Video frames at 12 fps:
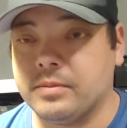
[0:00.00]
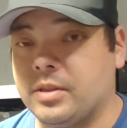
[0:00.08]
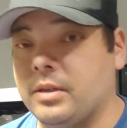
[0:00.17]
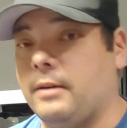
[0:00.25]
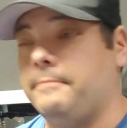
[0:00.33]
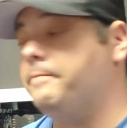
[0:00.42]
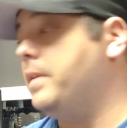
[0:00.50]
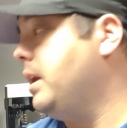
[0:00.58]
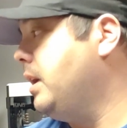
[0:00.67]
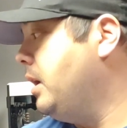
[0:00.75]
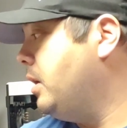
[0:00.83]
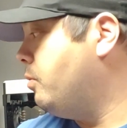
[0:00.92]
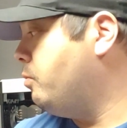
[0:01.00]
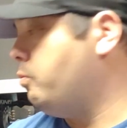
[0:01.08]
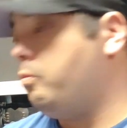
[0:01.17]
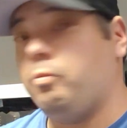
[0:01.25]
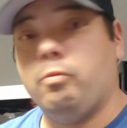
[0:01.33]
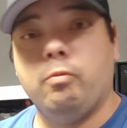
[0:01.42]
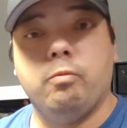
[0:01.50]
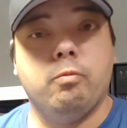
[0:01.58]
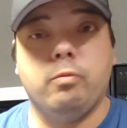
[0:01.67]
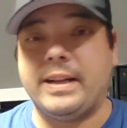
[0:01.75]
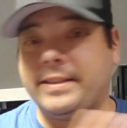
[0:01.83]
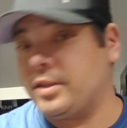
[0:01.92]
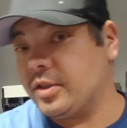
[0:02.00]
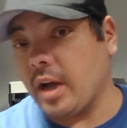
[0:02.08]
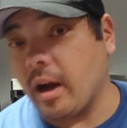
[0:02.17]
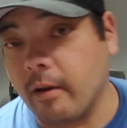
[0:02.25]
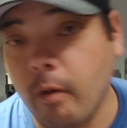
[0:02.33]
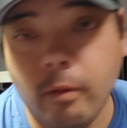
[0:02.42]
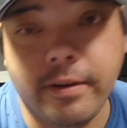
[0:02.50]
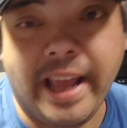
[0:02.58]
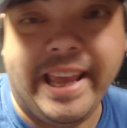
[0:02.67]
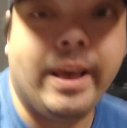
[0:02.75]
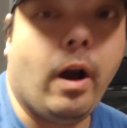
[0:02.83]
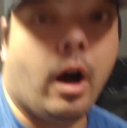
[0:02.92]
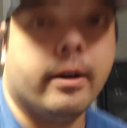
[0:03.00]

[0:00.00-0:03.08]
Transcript: So, let's start over here.